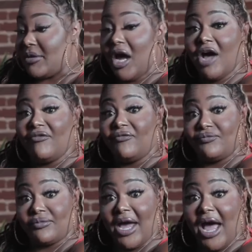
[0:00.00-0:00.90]
of
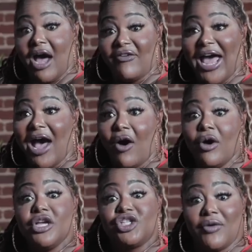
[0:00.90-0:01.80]
of
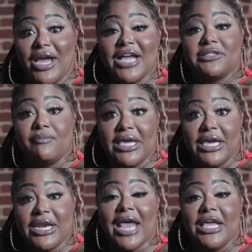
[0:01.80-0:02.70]
how trans
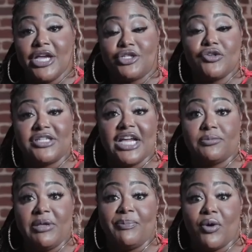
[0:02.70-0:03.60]
men and
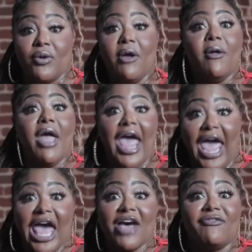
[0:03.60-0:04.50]
intersex people
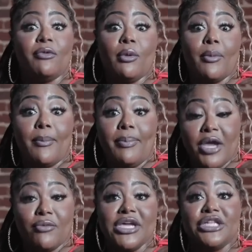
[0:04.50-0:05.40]
have
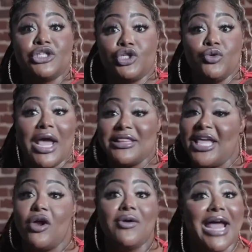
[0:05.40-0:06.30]
periods too, and
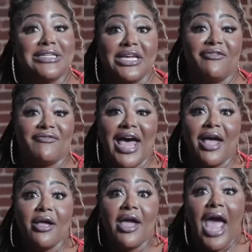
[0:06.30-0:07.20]
they don't identify
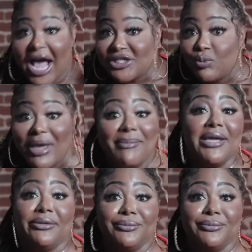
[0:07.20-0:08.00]
as women.